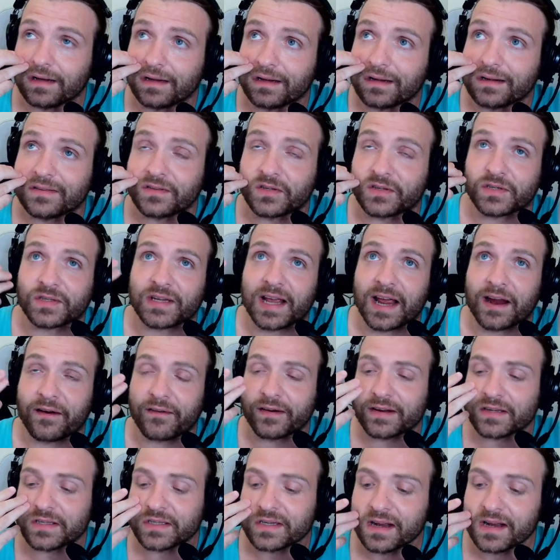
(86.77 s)

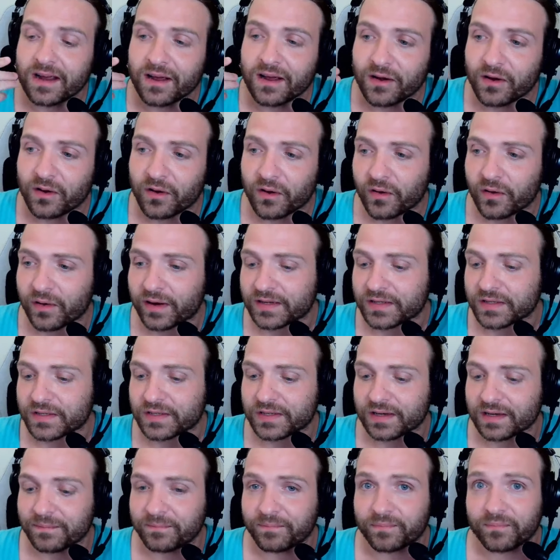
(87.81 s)
Jacaerys, who is...
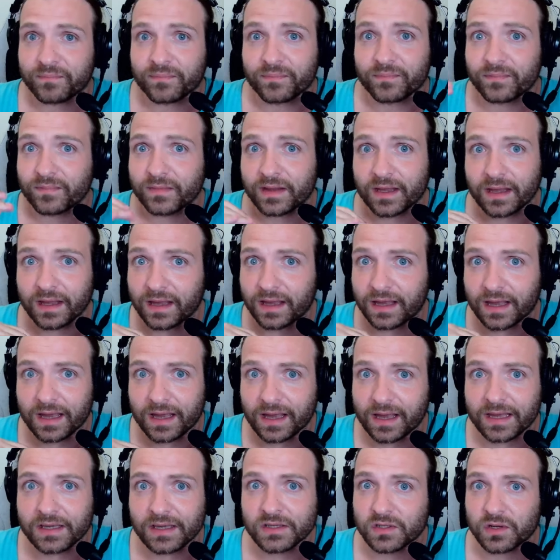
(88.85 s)

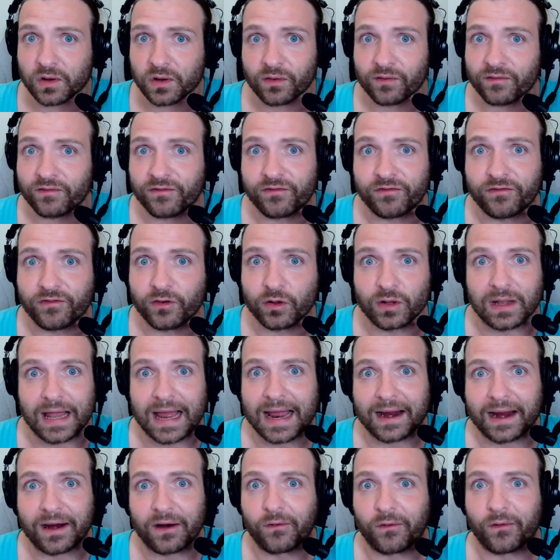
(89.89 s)
He's gone full
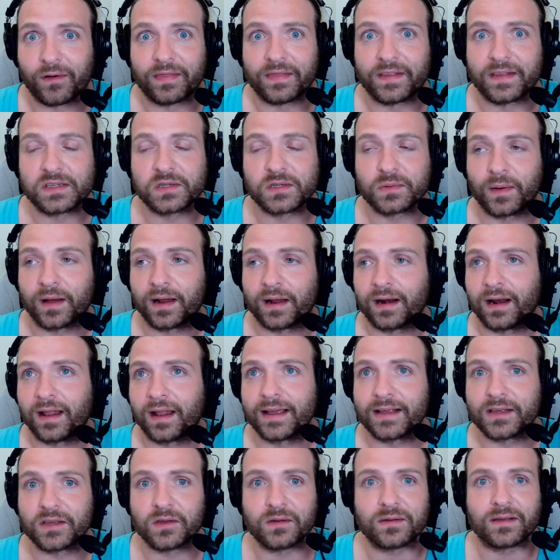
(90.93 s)
anger in this one.
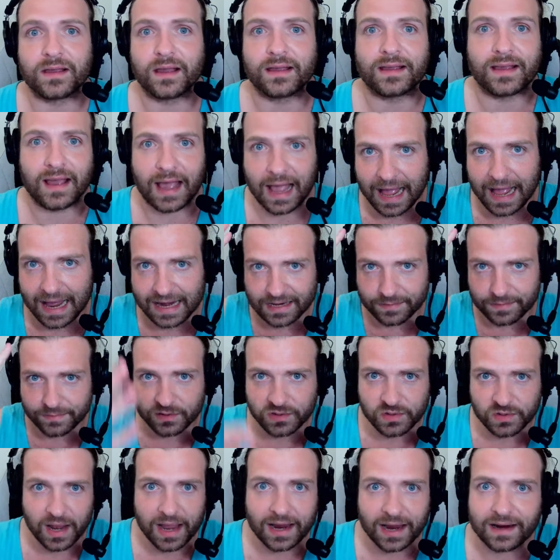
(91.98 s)
Like, you hand him a
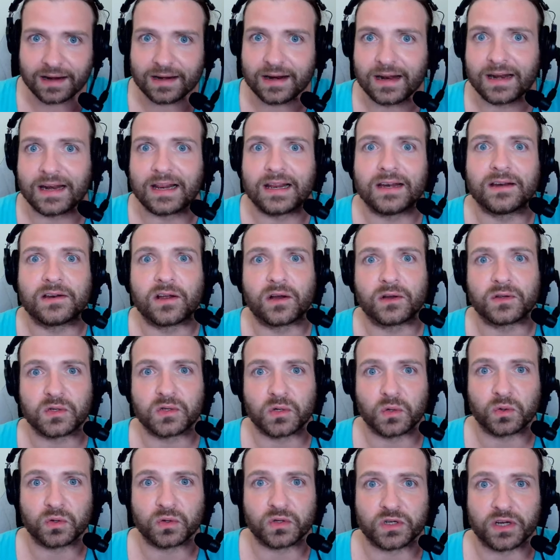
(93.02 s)
dragon and he'd go
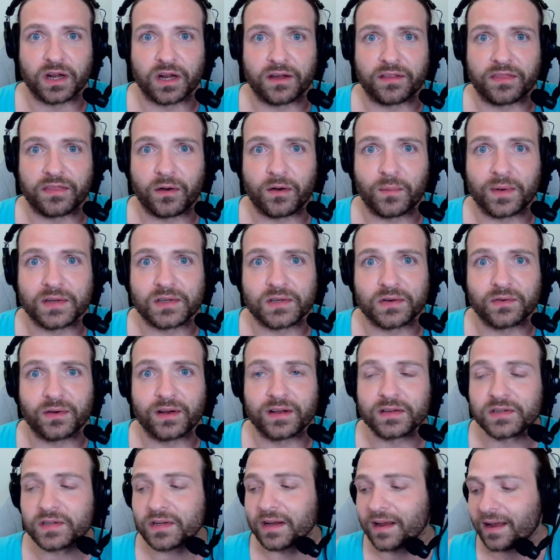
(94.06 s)
scorched earth on Westeros.